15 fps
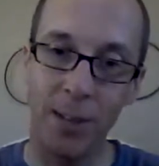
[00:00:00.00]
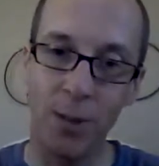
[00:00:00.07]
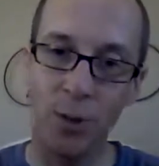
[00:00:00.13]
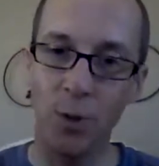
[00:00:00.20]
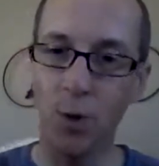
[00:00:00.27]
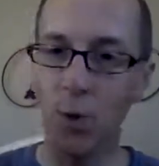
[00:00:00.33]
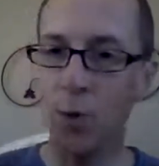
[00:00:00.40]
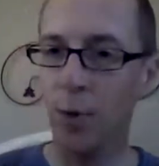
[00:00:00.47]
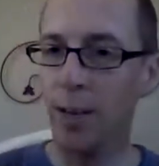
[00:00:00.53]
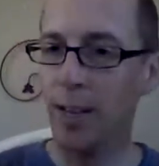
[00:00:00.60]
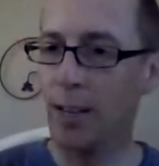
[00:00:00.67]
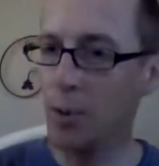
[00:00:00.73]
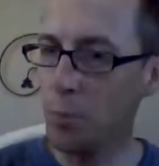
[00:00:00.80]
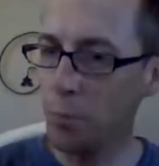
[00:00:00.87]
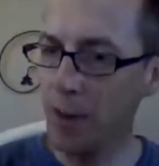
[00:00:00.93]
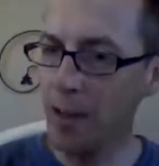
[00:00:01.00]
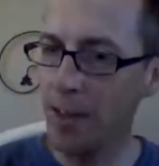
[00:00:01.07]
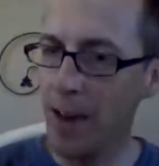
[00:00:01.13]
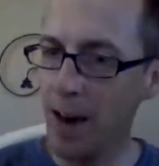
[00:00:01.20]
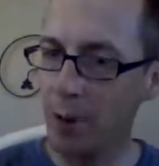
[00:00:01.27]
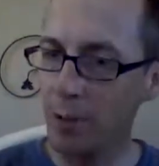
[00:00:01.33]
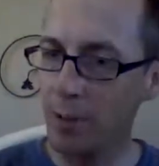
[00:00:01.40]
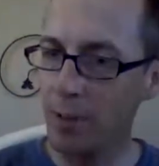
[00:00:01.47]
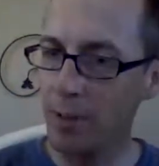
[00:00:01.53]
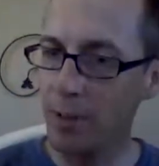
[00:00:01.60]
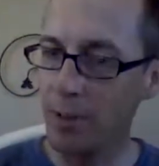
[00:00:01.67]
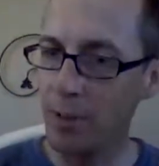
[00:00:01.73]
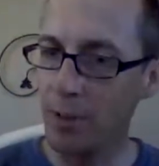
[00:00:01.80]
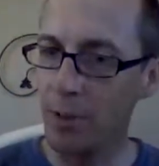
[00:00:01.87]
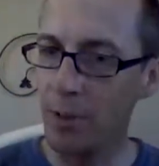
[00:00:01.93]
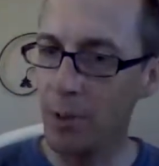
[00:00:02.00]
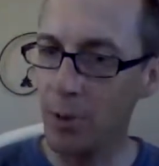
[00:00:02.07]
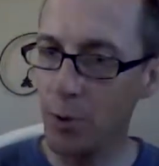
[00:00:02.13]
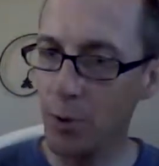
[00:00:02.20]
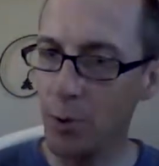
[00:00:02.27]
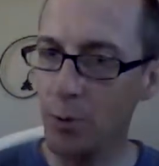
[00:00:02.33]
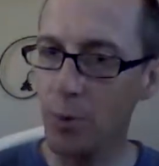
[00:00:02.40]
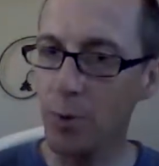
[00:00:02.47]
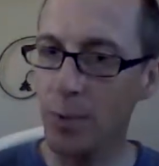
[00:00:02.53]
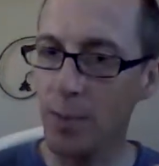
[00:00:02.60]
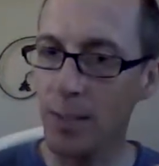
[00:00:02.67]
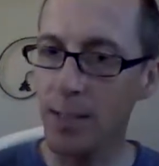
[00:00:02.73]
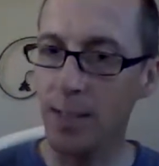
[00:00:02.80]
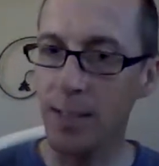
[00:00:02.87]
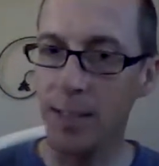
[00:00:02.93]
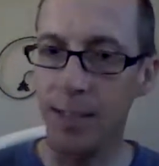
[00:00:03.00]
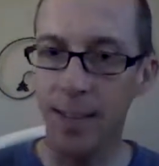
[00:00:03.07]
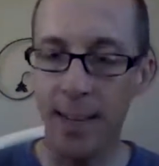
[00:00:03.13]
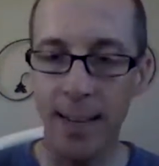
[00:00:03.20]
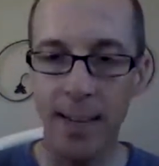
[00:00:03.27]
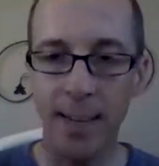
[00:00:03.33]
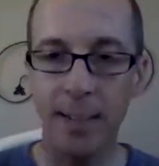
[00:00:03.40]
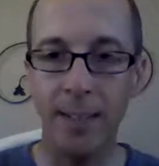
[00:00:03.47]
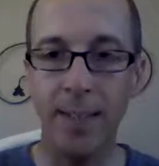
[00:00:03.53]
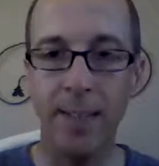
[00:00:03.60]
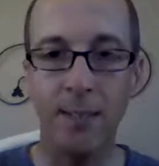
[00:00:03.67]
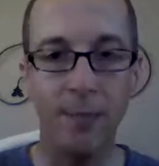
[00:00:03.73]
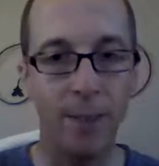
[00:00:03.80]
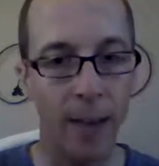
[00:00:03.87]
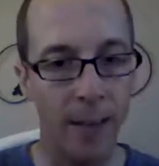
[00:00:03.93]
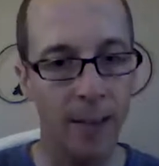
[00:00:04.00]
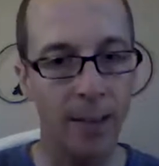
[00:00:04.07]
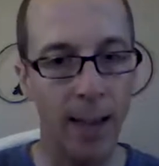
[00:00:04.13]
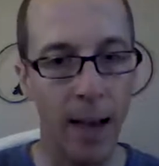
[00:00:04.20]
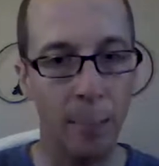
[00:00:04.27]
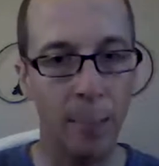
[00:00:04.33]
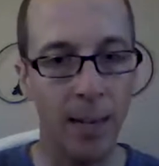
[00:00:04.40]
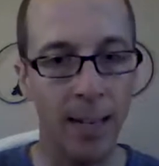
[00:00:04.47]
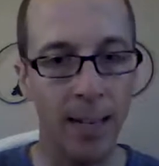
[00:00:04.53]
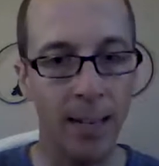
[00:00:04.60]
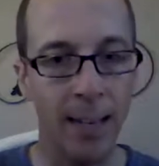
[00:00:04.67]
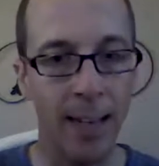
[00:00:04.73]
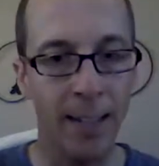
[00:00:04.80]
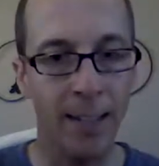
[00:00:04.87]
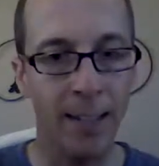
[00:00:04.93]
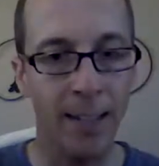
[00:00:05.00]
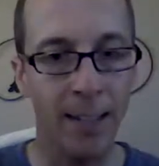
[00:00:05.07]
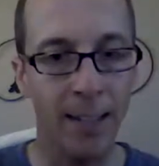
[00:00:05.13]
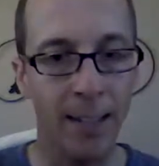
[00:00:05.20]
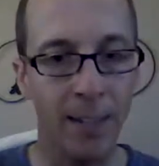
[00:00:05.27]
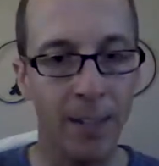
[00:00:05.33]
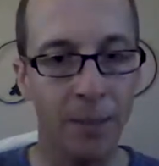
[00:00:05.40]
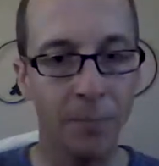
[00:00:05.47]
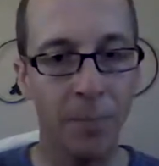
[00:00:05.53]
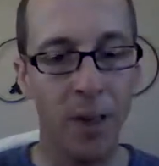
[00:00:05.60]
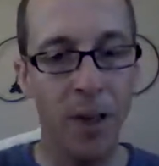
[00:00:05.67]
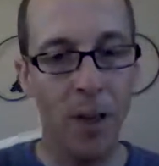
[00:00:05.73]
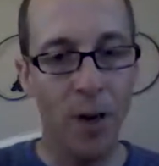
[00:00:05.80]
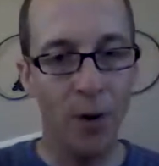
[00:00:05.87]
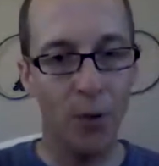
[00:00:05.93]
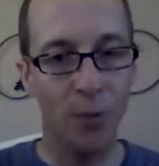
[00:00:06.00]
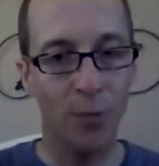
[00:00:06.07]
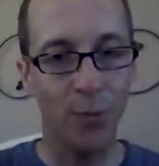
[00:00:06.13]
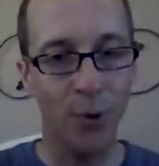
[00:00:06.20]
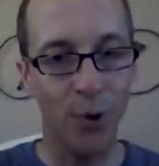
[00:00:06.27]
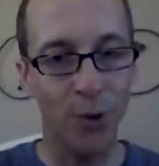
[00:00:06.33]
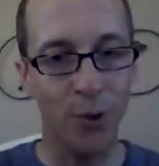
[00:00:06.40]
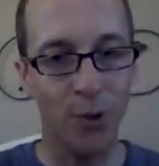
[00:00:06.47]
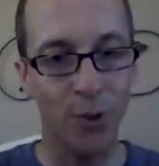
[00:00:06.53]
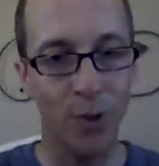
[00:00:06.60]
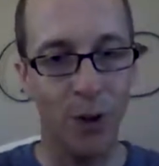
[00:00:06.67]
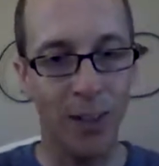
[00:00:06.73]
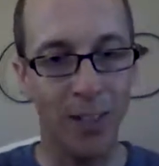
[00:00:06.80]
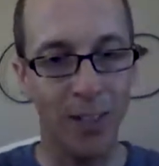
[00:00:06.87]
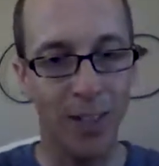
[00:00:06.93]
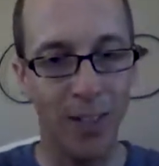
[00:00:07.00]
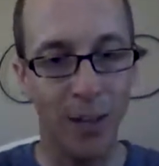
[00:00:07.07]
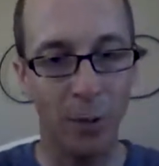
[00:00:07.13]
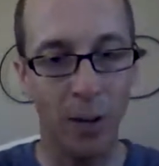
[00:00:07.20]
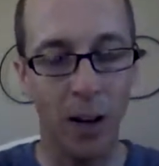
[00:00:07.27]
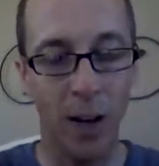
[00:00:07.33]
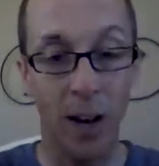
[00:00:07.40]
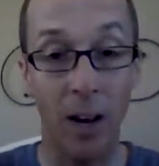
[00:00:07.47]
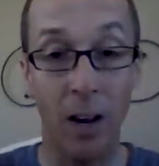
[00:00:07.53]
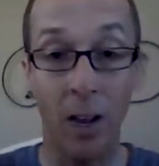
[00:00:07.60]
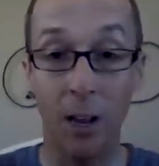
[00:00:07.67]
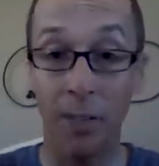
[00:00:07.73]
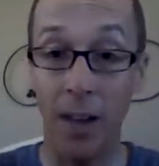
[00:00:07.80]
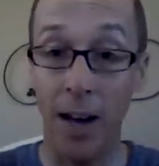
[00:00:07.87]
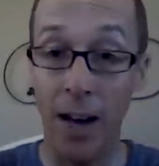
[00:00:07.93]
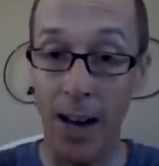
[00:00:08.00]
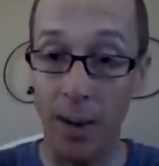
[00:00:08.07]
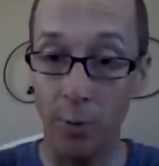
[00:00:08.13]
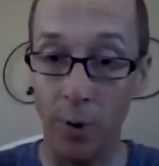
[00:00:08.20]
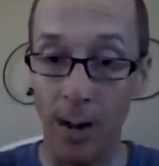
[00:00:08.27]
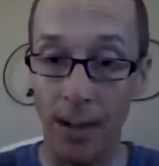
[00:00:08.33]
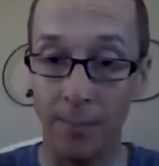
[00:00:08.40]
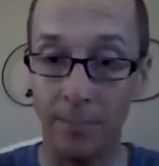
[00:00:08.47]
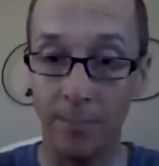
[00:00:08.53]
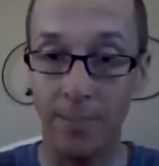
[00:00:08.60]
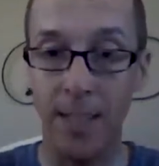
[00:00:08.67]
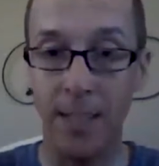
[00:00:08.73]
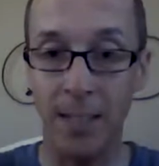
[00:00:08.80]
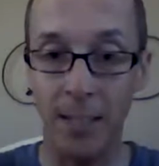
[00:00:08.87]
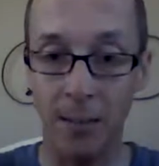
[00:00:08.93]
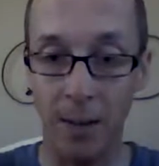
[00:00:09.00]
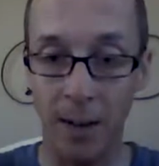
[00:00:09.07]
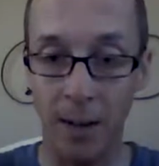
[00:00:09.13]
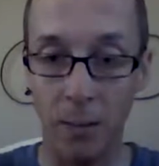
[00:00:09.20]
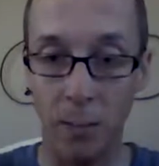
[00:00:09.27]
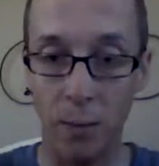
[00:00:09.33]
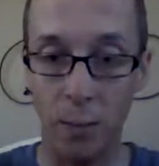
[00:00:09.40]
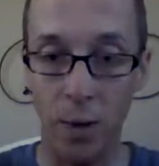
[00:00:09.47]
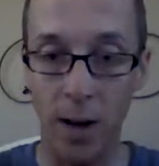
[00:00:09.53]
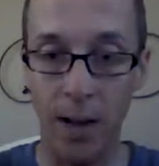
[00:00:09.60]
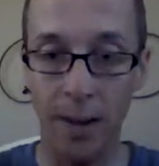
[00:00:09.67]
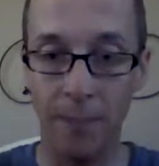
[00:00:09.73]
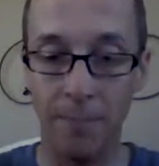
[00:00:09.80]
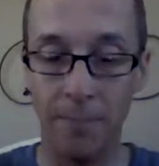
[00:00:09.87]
So can you pick out the two distinct events happening in that sentence? First, you're continuing along the highway. That's event number one.